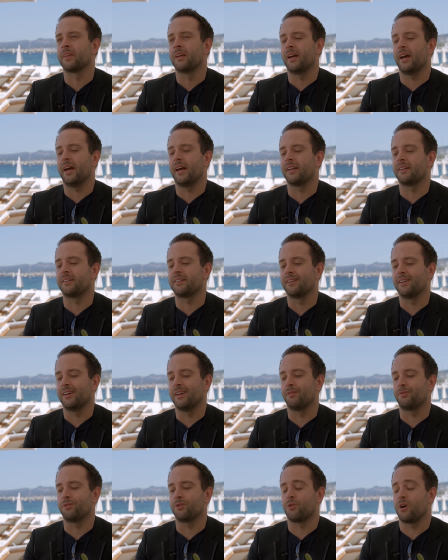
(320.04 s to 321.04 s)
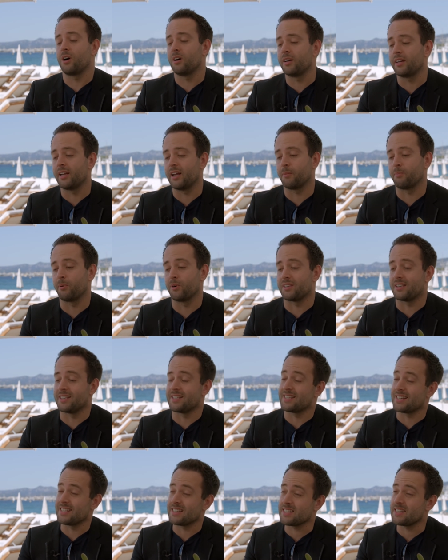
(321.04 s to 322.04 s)
And if you are an airport
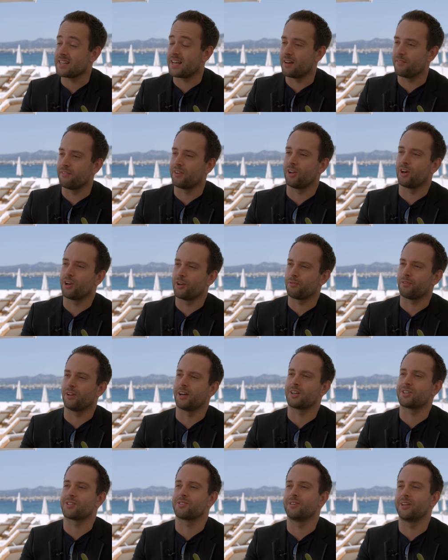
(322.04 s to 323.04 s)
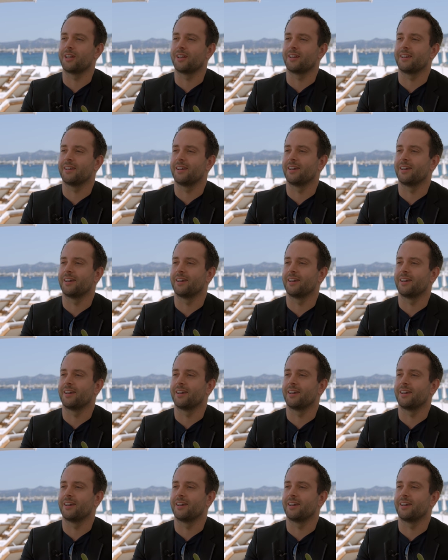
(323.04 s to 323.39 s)
that doesn't have a lot of luxury